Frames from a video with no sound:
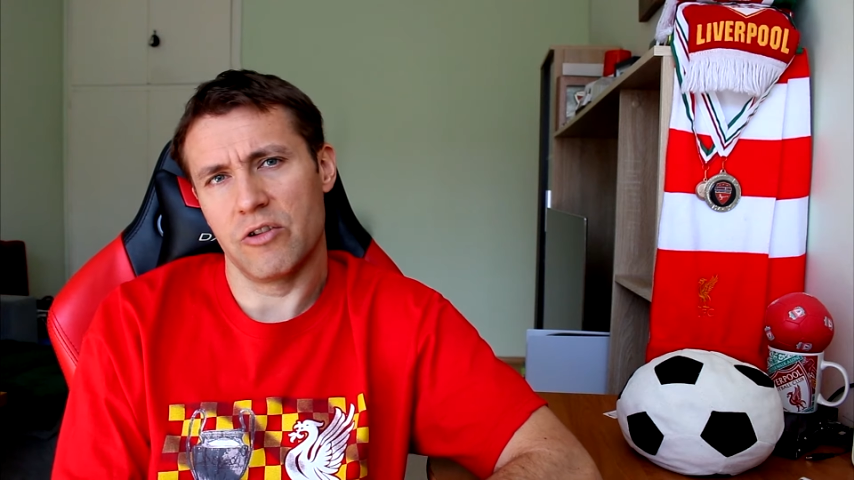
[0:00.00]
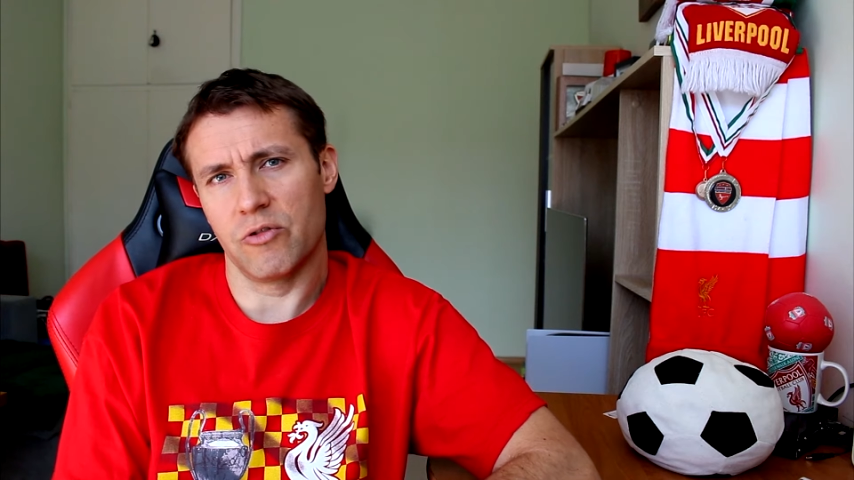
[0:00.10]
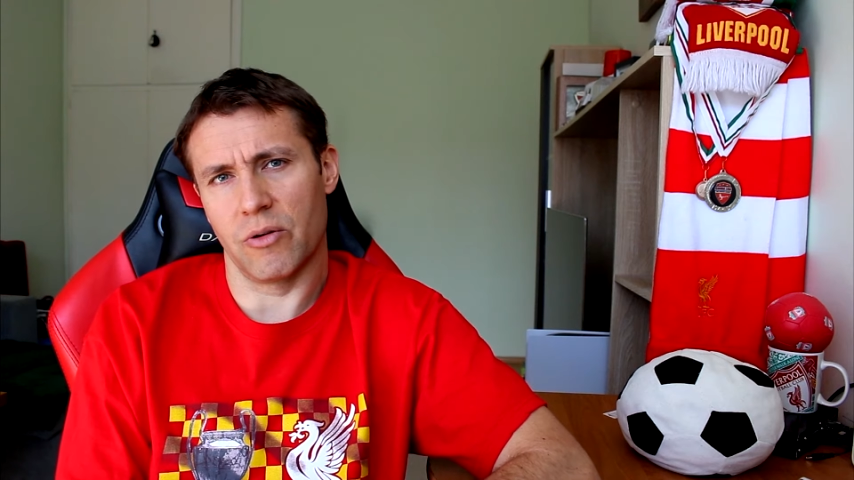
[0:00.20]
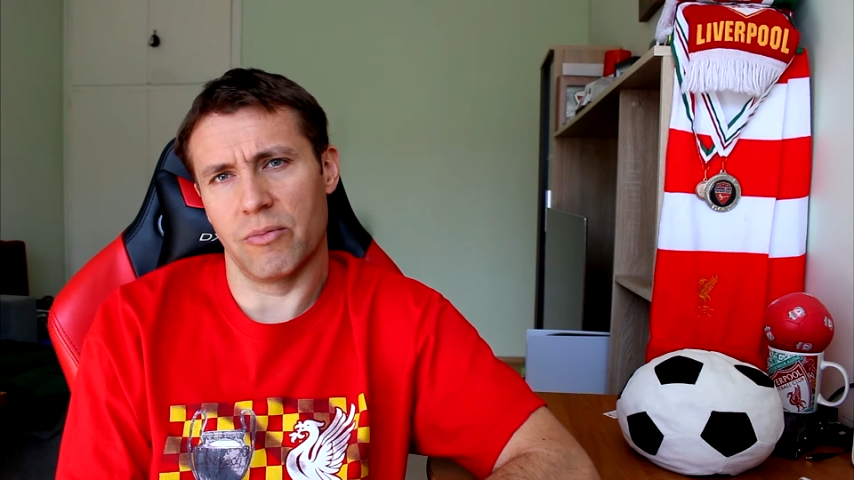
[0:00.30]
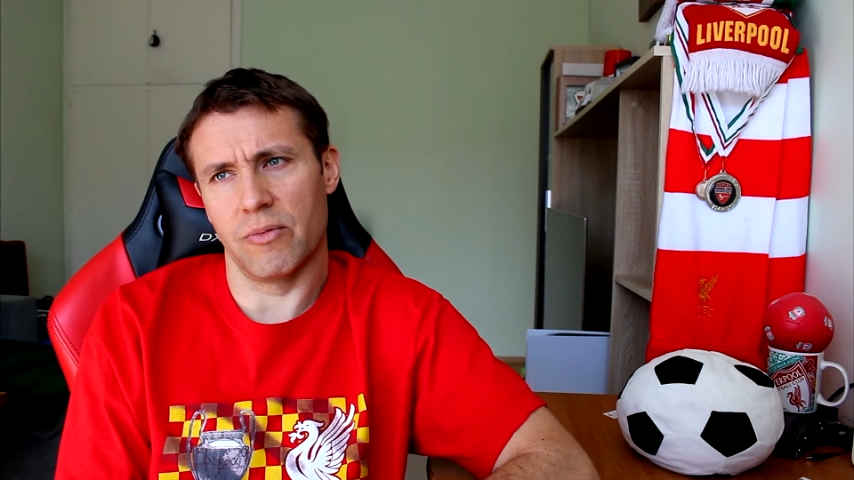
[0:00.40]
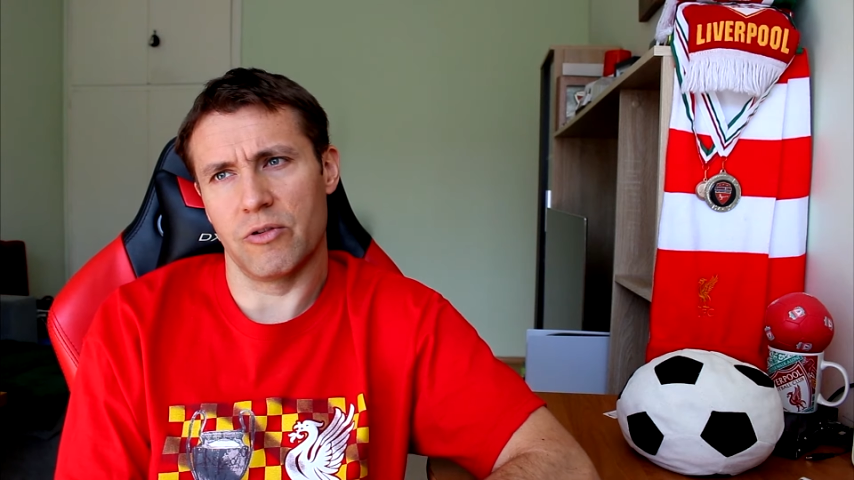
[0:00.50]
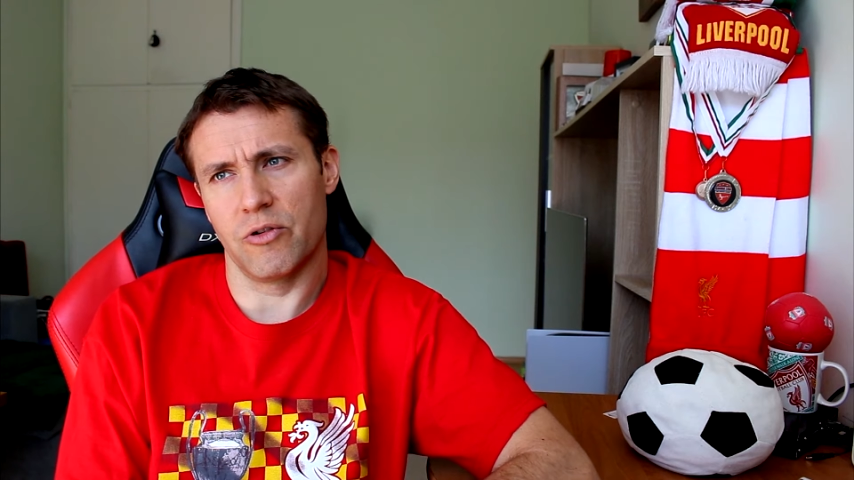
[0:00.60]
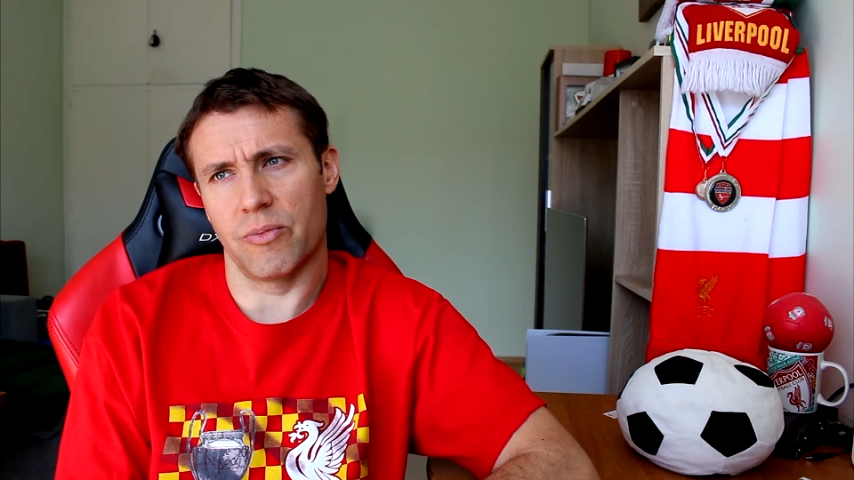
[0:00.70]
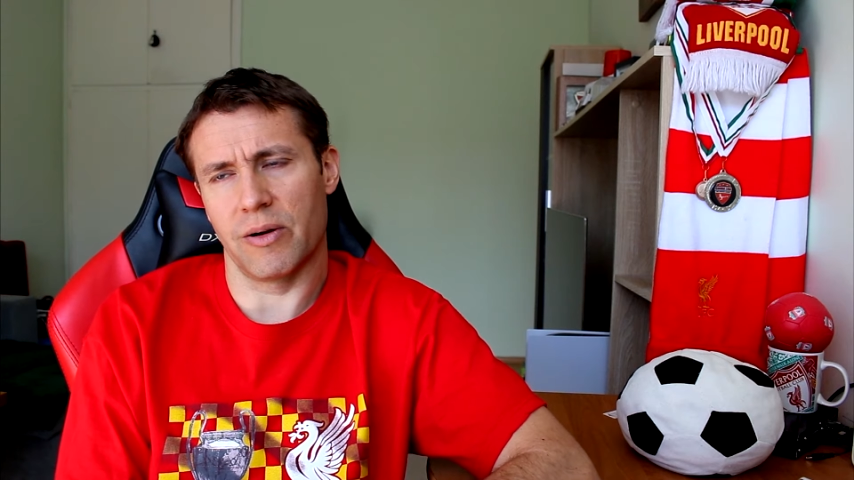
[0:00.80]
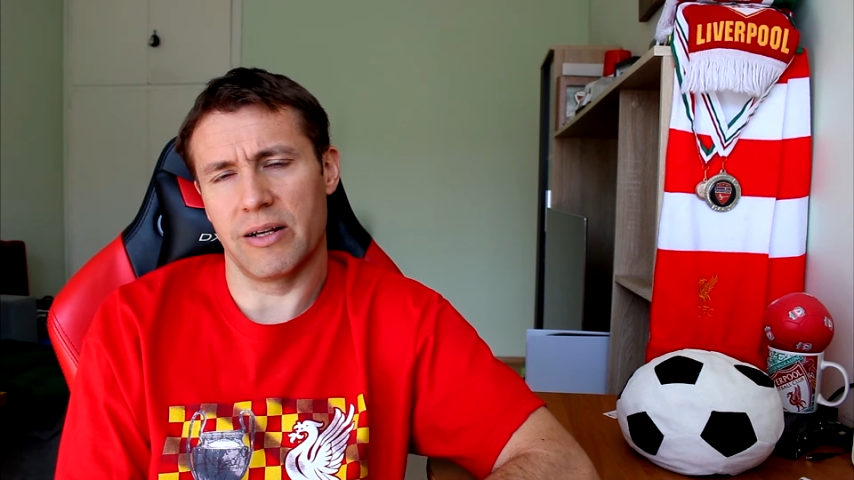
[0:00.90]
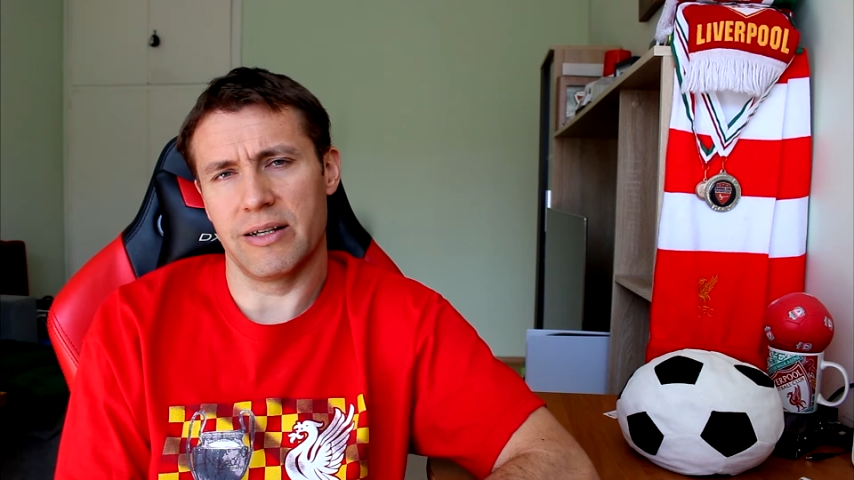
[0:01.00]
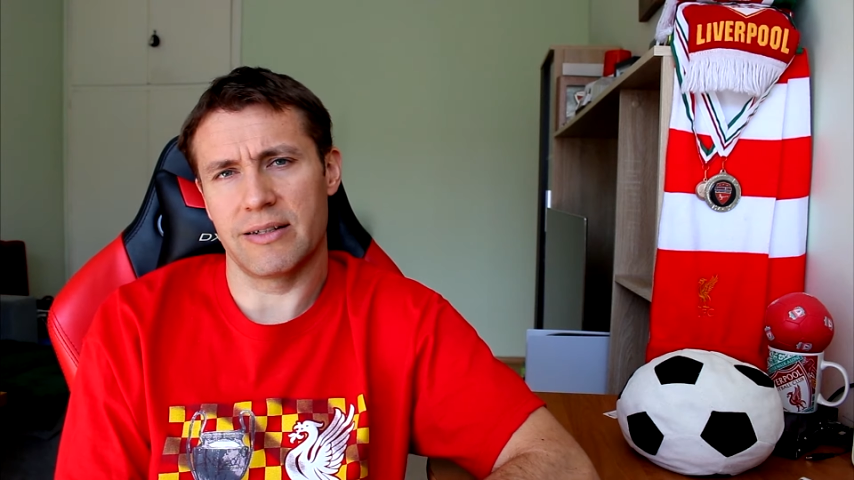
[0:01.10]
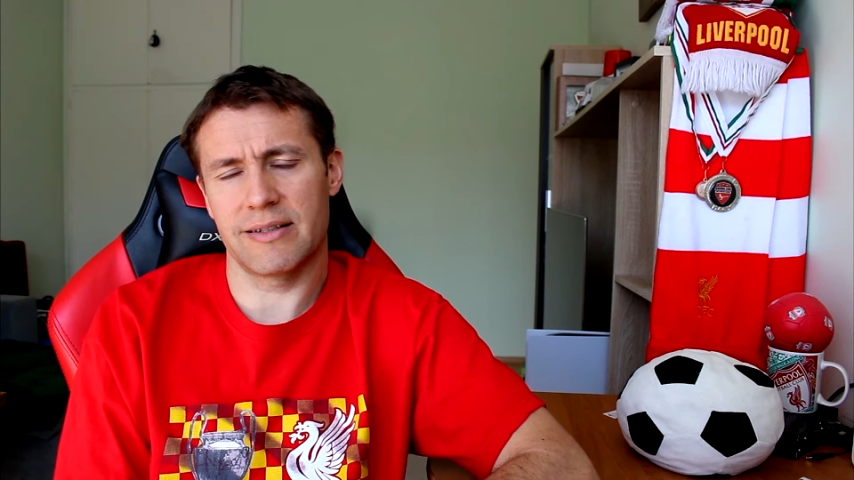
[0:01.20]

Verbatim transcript: Europa League